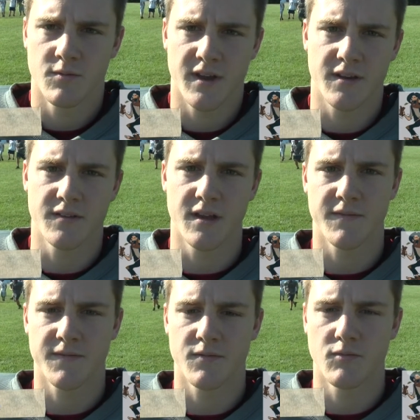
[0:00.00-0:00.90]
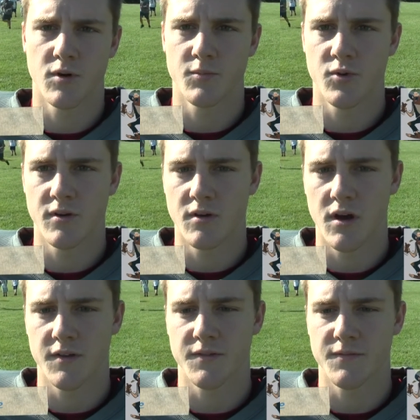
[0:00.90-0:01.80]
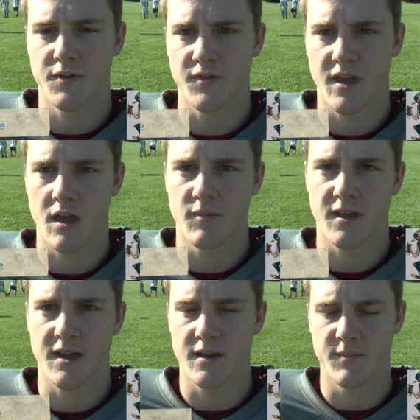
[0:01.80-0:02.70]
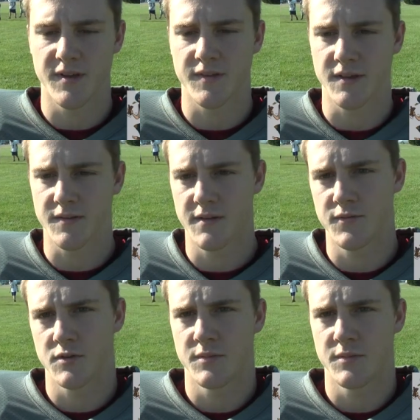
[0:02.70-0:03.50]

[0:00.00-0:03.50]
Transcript: We had a tough one-point loss the first game, and that kind of messed things up for a